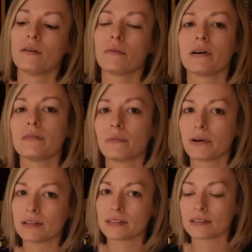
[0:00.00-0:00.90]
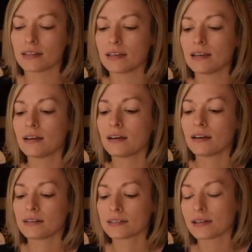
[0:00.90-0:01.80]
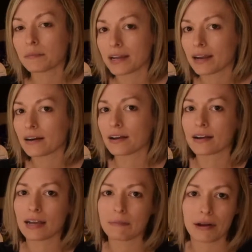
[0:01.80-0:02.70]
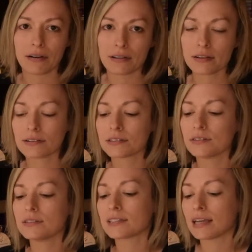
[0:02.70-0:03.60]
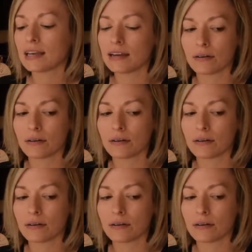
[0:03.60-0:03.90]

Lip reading: One was the stomach area came out a little too skinny.